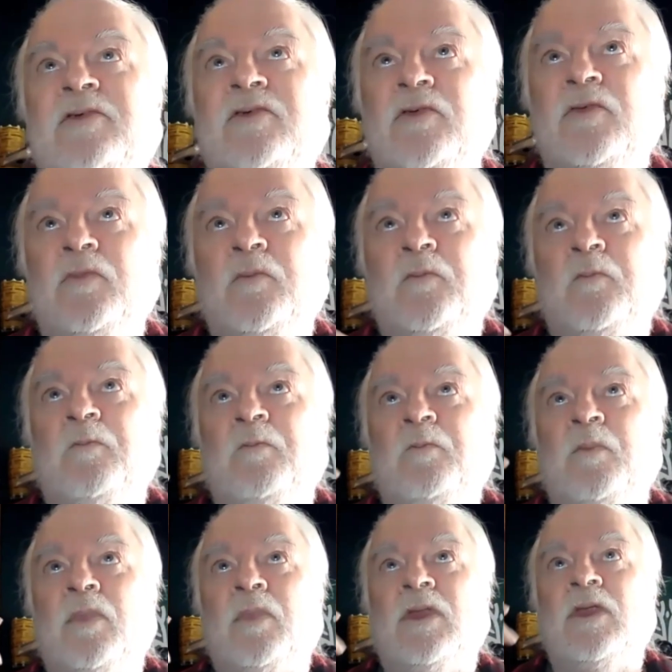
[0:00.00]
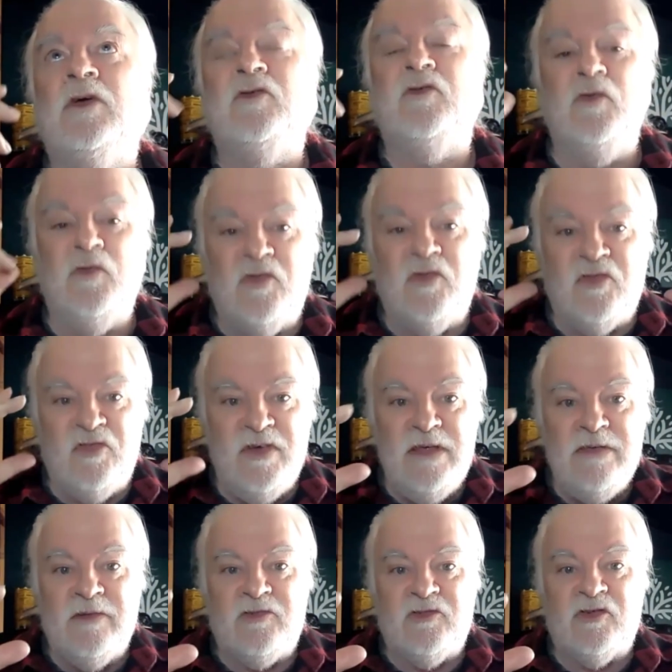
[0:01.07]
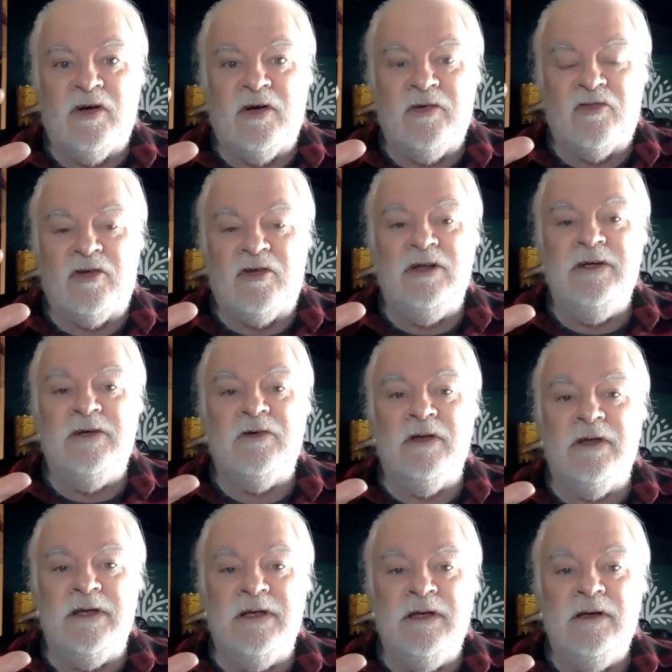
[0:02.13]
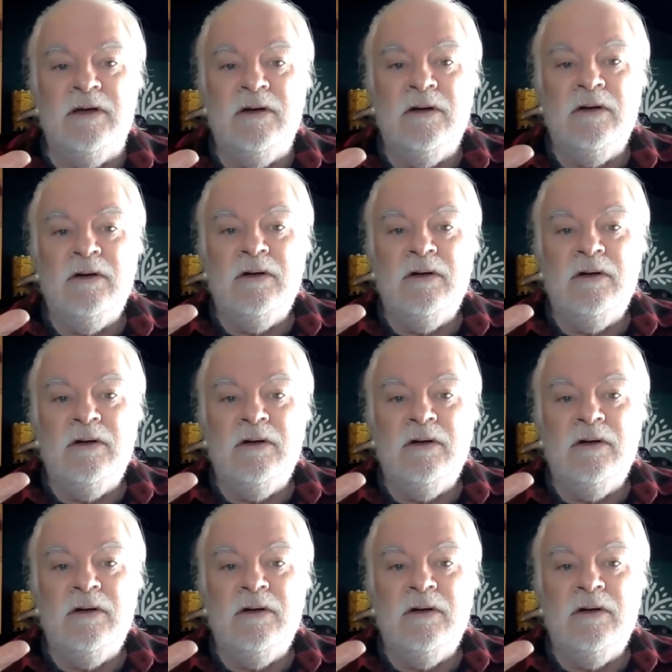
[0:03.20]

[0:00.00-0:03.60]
But to see the charts clearly,